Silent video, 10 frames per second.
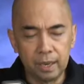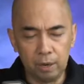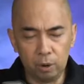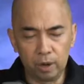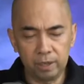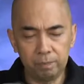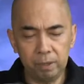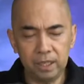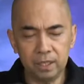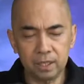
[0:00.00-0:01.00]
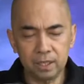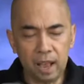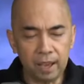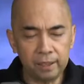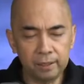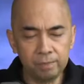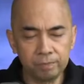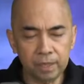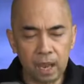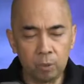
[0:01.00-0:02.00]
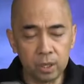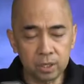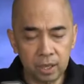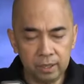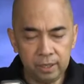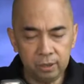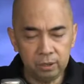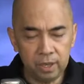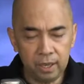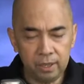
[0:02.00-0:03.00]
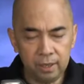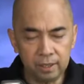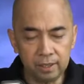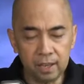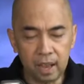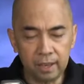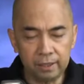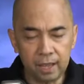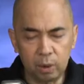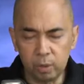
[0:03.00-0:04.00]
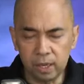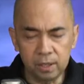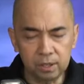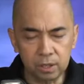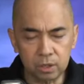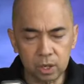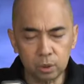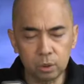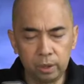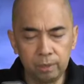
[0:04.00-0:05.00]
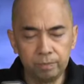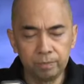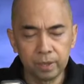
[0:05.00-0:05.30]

And Lord, please guide our study today and guide our intercession.